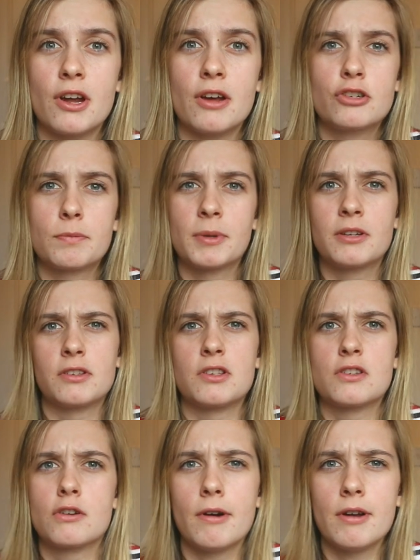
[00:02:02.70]
know just because of
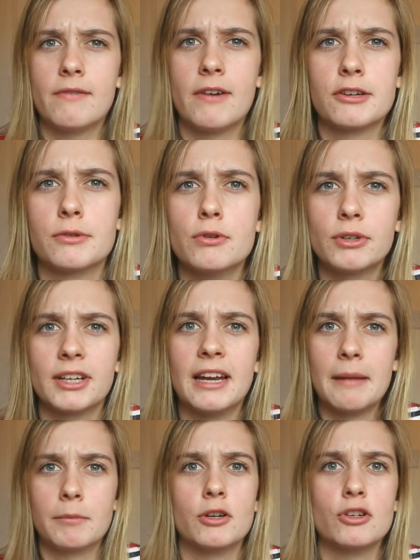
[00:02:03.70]
this coronavirus we're not going to
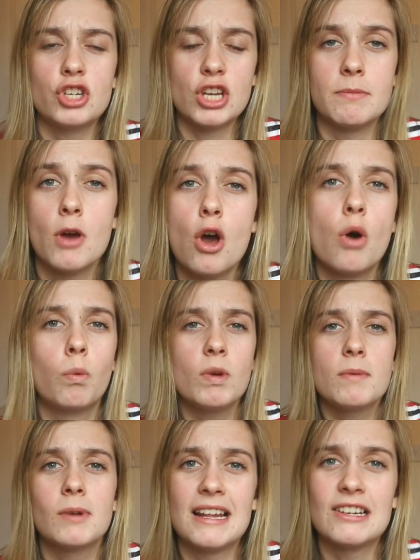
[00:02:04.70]
let him go cheap,
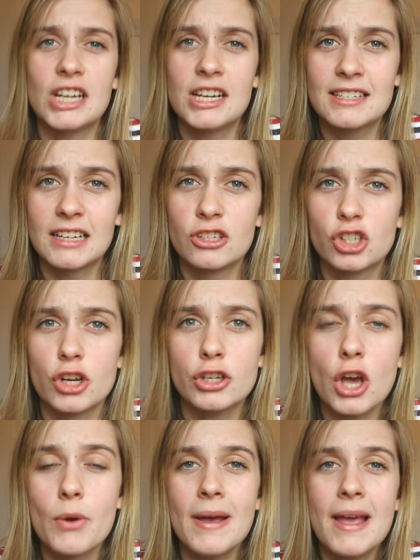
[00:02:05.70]
we will let Jadon Sancho
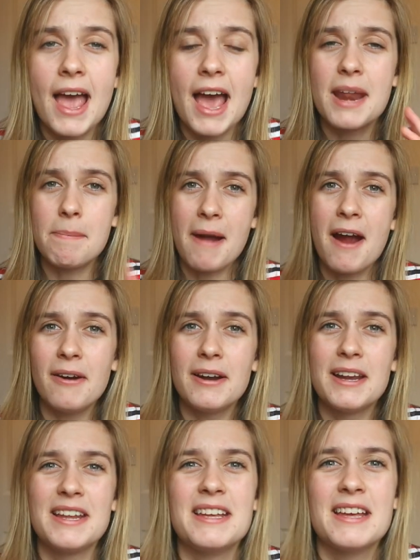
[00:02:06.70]
go and
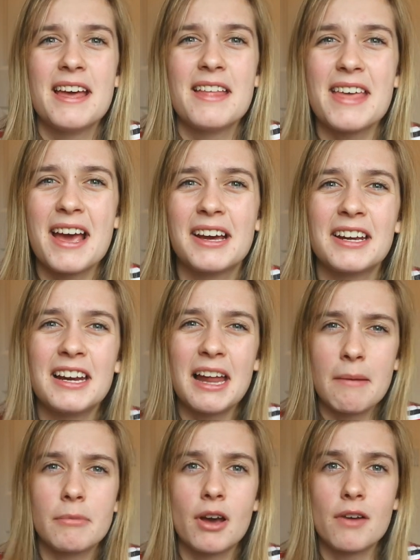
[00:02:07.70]
apparently they're going to
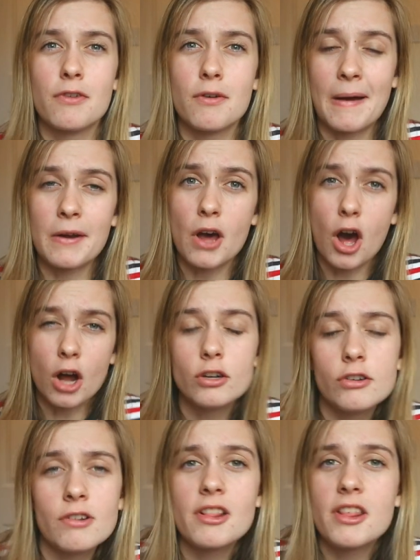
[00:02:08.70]
let him go for around
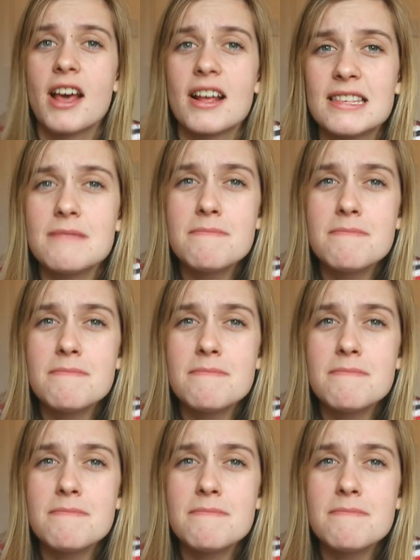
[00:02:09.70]
130